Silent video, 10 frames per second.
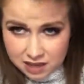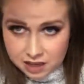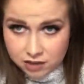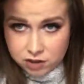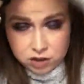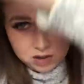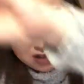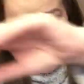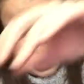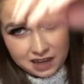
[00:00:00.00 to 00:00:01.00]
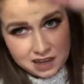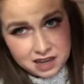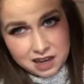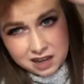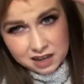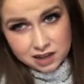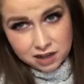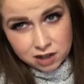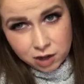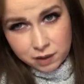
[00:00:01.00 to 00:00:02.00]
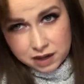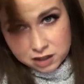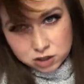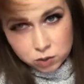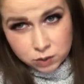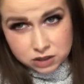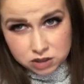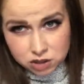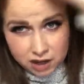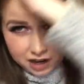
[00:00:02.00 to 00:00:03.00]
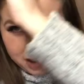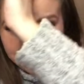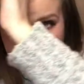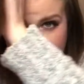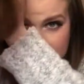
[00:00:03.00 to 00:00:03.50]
Either you can take and go ahead and twist your hair